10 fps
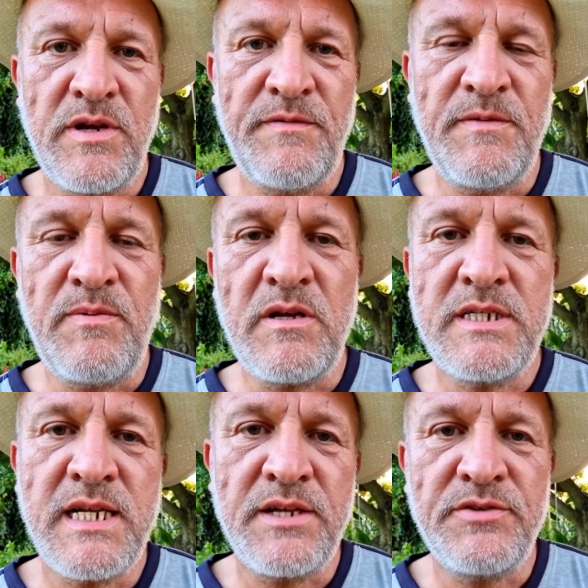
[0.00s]
if you
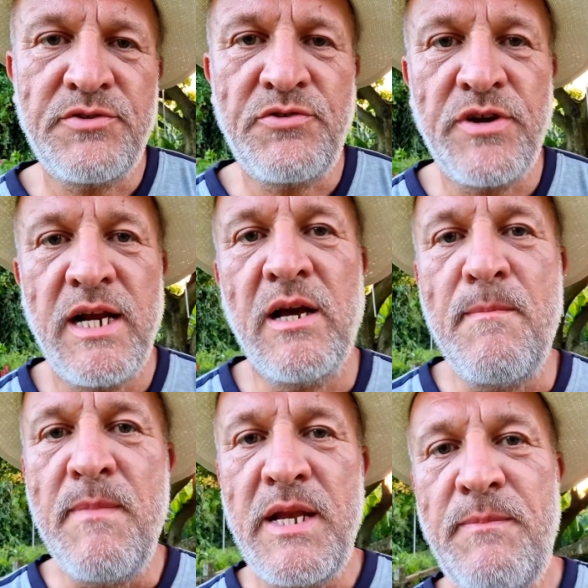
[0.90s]
planted it under a tree, like
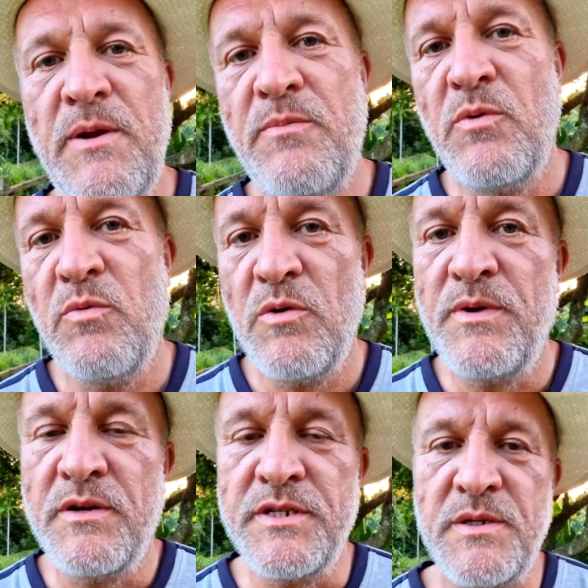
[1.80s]
many people will
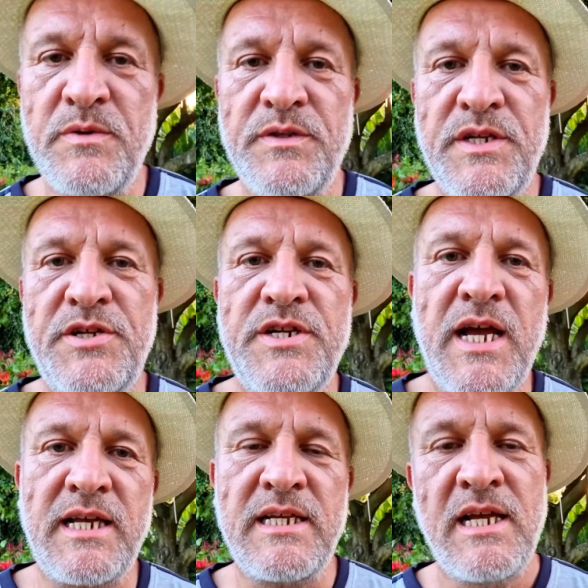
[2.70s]
because you want the
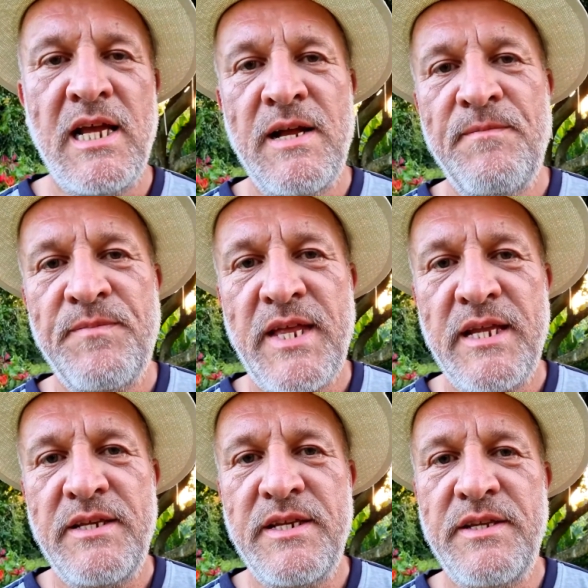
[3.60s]
shade,
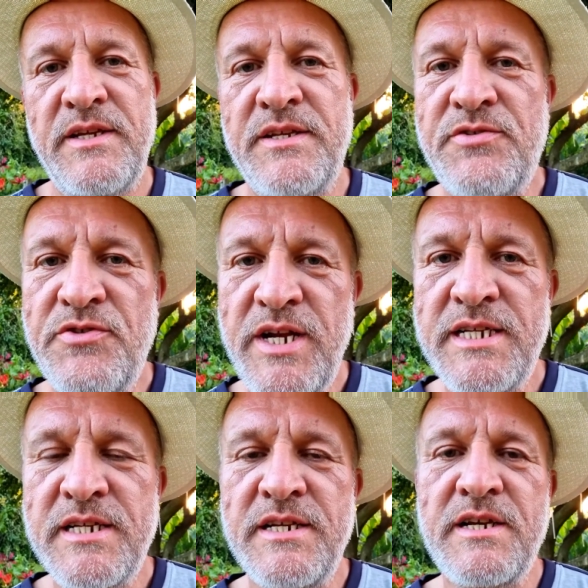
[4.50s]
then your tree
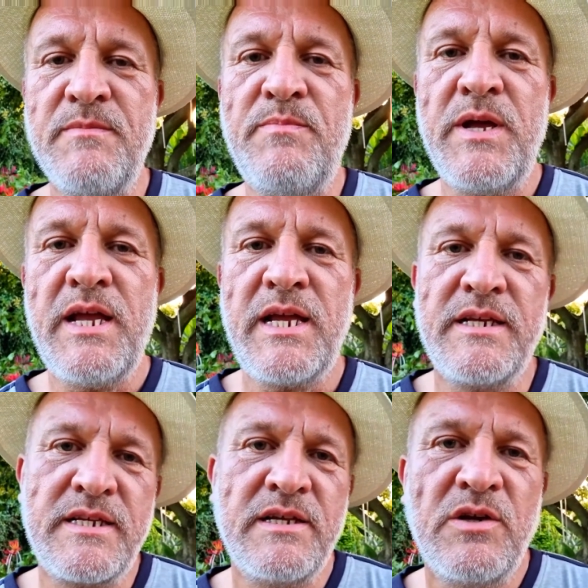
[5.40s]
is going to
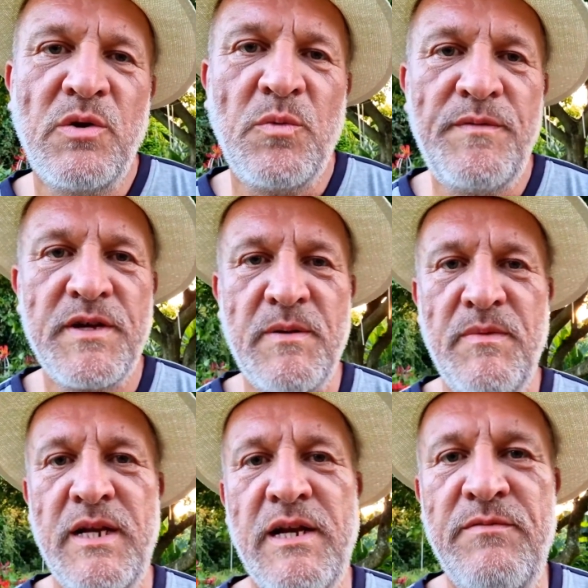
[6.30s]
compete with your
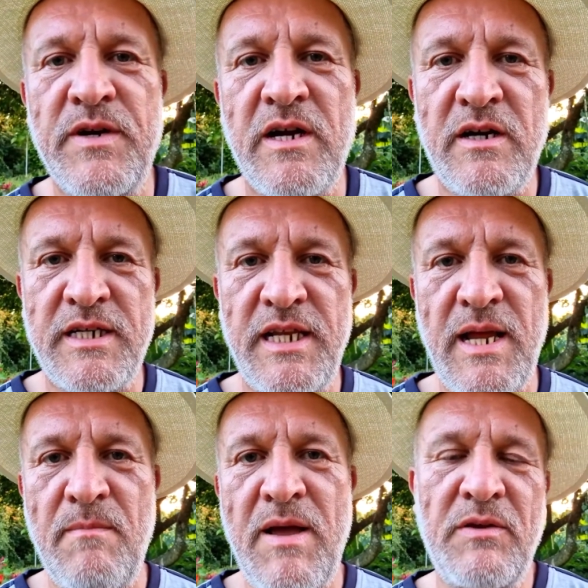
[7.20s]
camellia regarding the
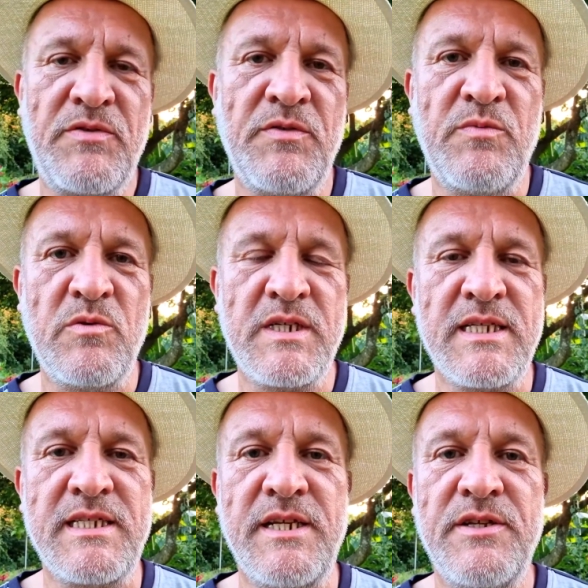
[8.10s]
amount of water
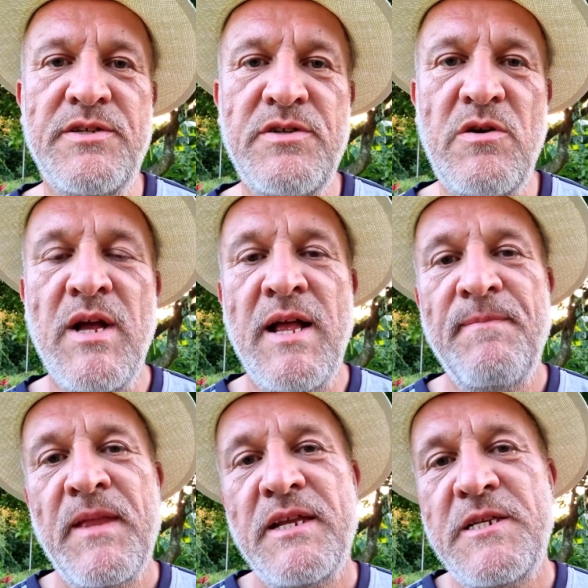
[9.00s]
that's in the soil.
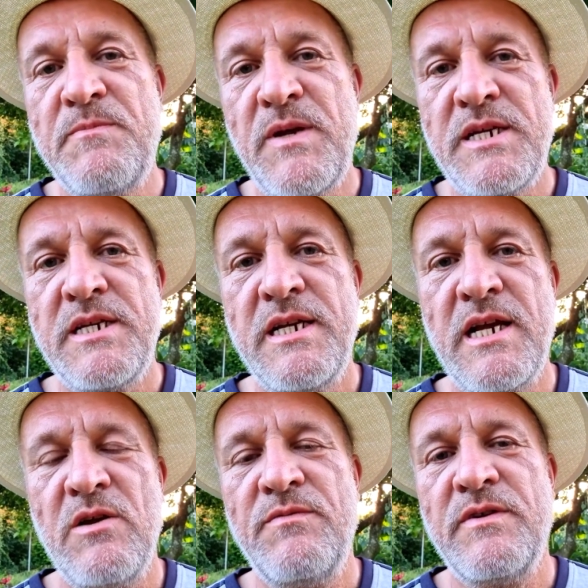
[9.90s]
And especially
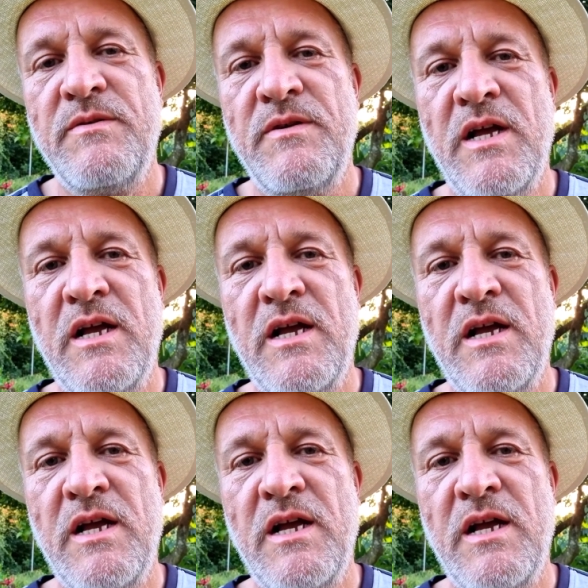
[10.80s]
over